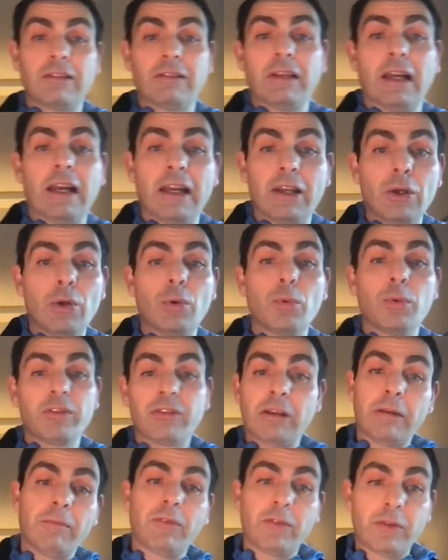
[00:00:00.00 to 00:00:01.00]
I know with
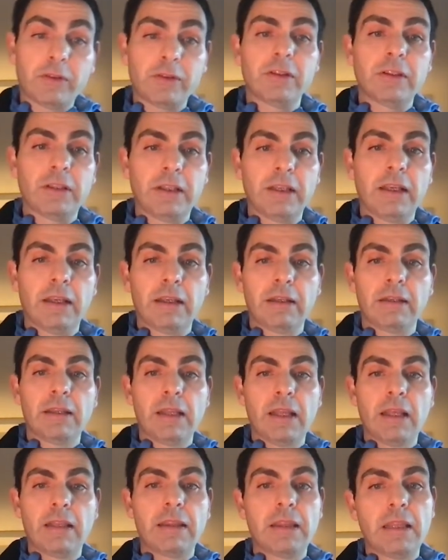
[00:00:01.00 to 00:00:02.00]
some certainty
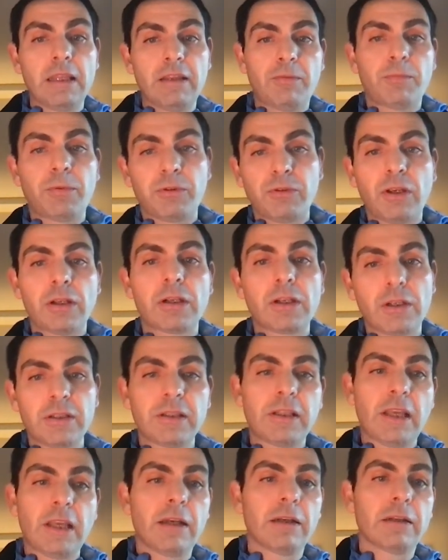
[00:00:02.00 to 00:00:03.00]
that this particular
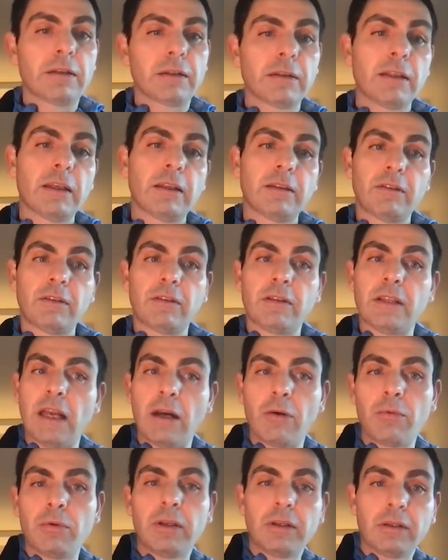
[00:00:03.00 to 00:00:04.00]
container that's
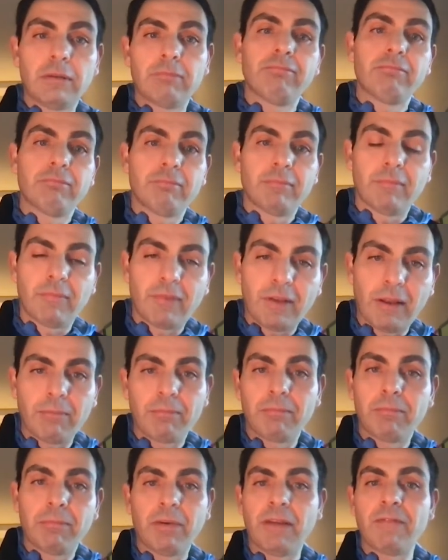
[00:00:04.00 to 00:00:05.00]
now in
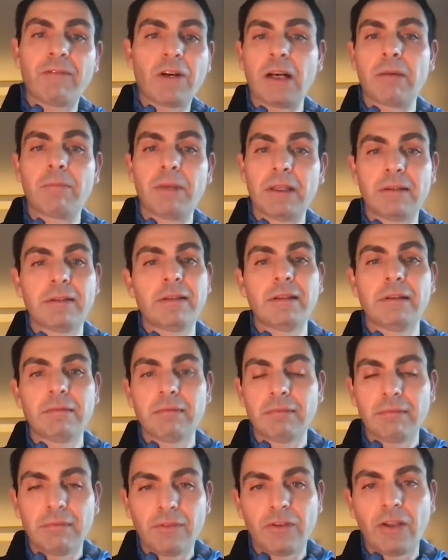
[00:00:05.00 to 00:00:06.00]
some environment
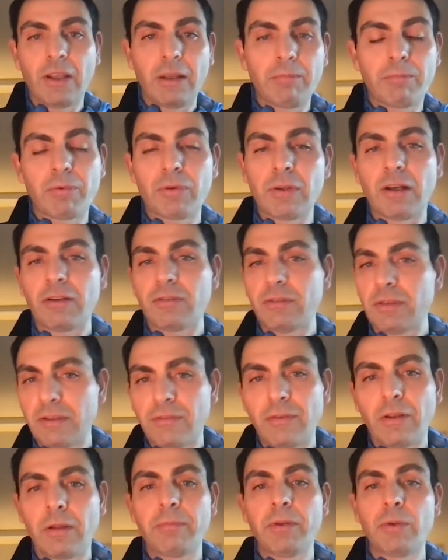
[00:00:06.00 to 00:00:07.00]
in, say, production,
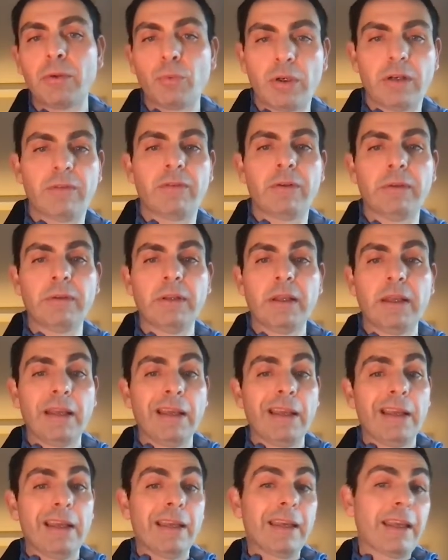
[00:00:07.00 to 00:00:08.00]
development, wherever,
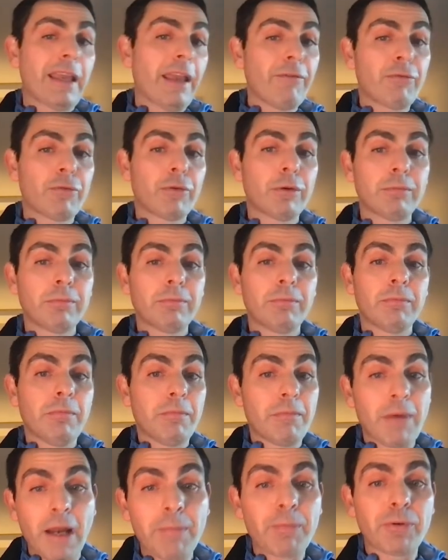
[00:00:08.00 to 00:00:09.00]
it came from
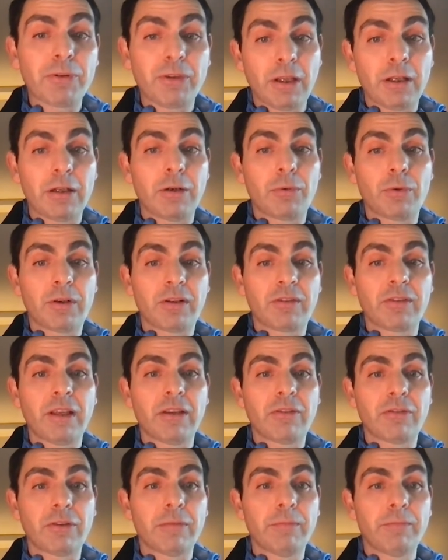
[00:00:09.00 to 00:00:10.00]
my particular
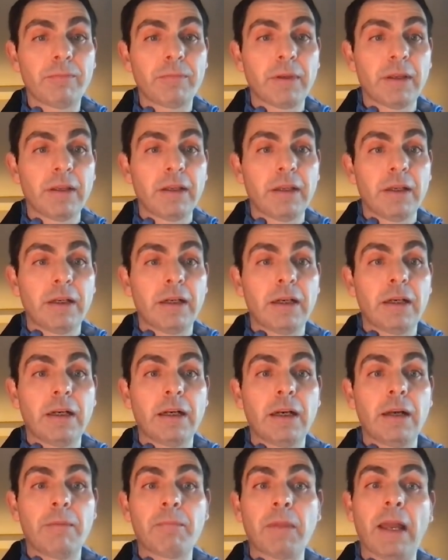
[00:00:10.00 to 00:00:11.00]
workstation.
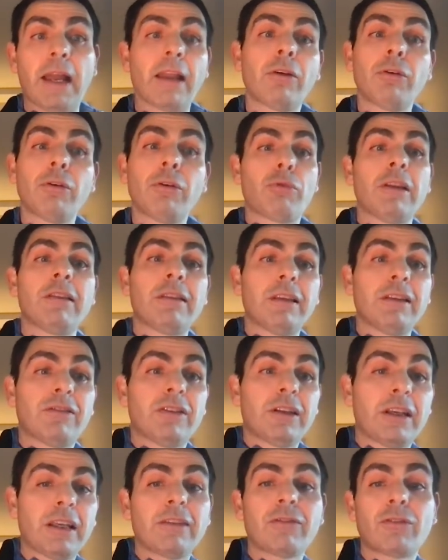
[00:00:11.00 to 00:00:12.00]
I could run this
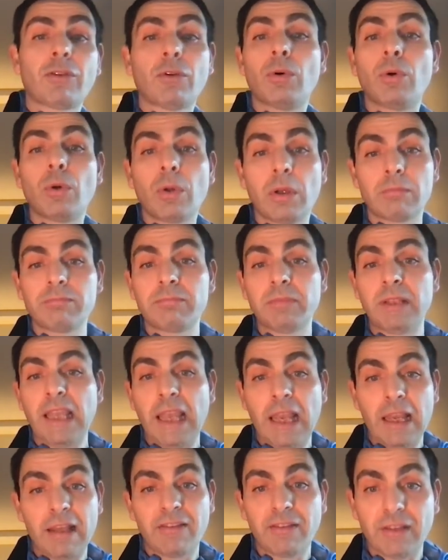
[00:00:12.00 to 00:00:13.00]
against all of
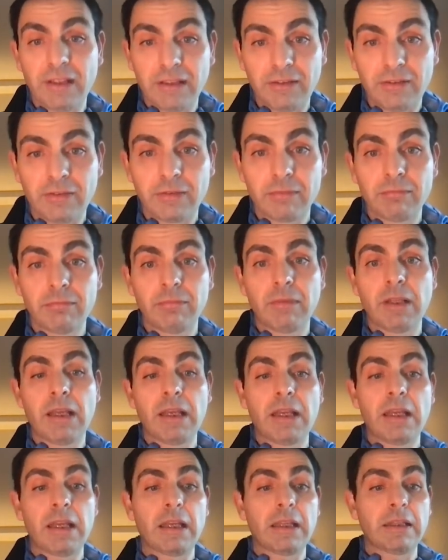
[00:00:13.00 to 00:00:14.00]
the assets
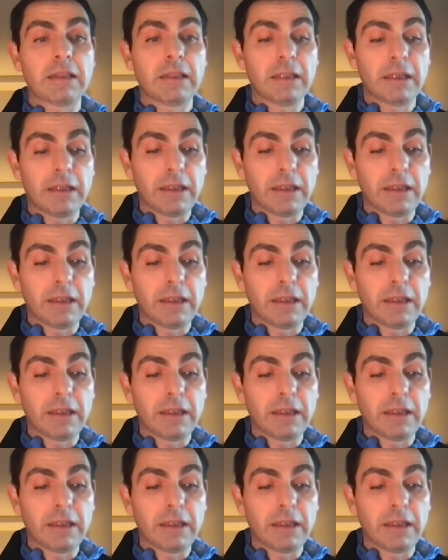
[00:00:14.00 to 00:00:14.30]
that